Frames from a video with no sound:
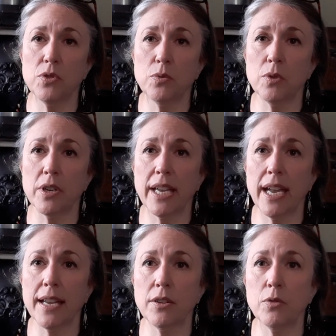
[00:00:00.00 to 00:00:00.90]
to work
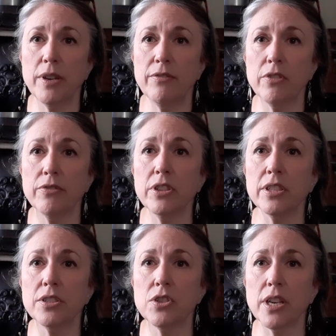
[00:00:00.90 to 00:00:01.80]
at Greenville
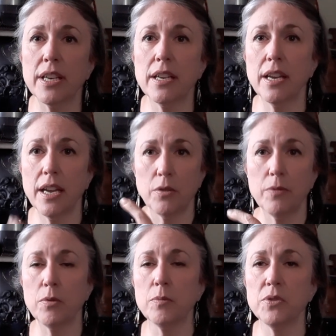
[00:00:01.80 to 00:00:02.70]
Village at Henry
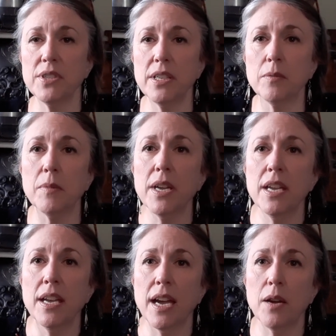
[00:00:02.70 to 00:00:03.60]
Ford Museum.
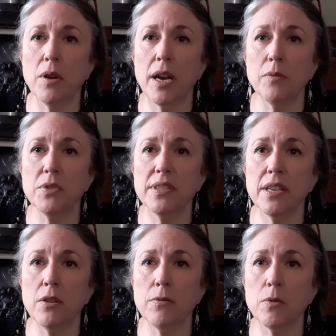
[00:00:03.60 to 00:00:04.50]
I was
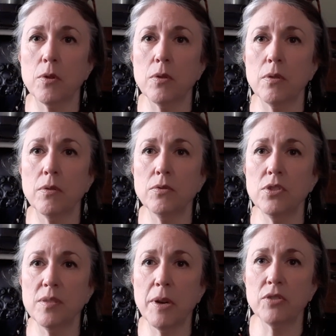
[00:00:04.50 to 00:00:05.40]
there for
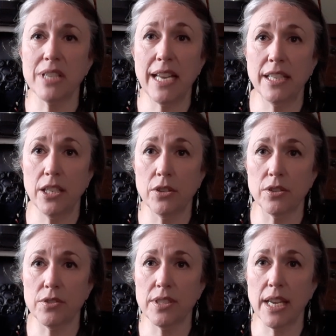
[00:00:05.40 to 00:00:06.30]
just about 10
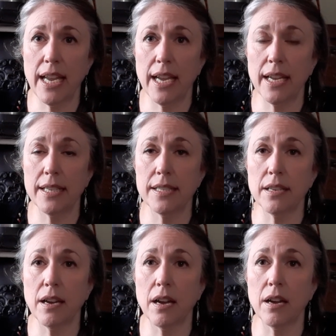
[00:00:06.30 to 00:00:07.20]
years, and
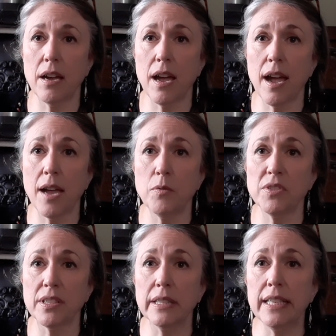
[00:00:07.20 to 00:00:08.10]
I
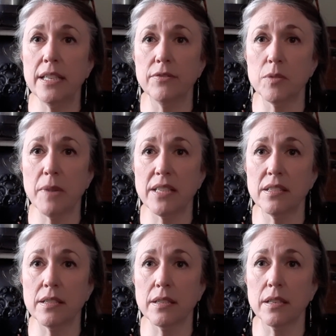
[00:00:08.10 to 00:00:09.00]
was a lead of
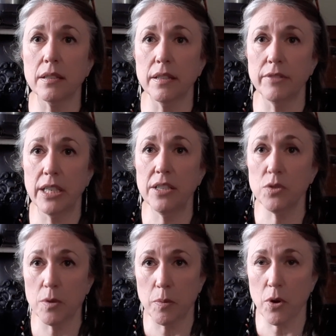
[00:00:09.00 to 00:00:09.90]
domestic living
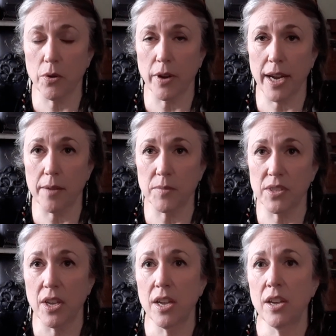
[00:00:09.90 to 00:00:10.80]
history
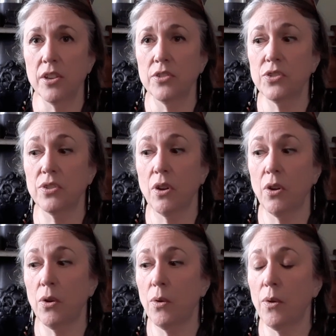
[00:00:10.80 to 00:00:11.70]
programs.
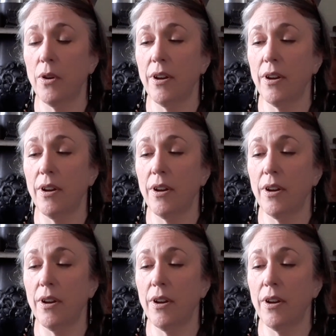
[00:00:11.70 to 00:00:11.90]
So